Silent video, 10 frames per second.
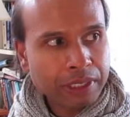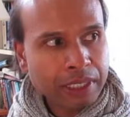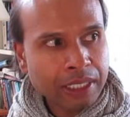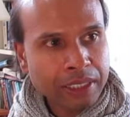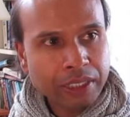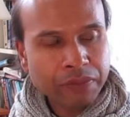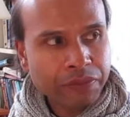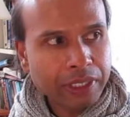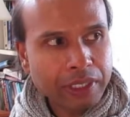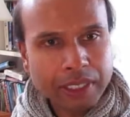You know, I had kidney
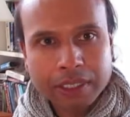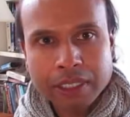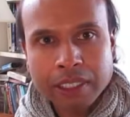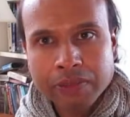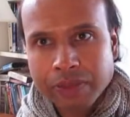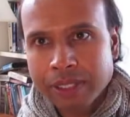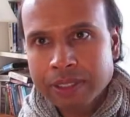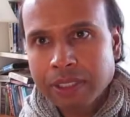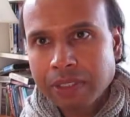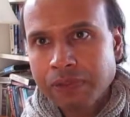failure, and then you died of this
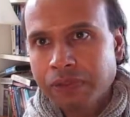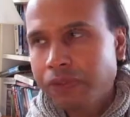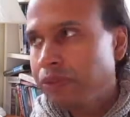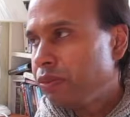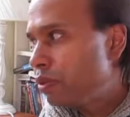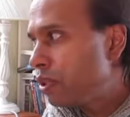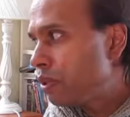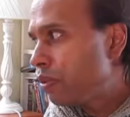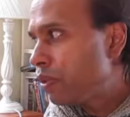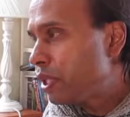stuff
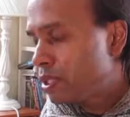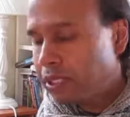real thing.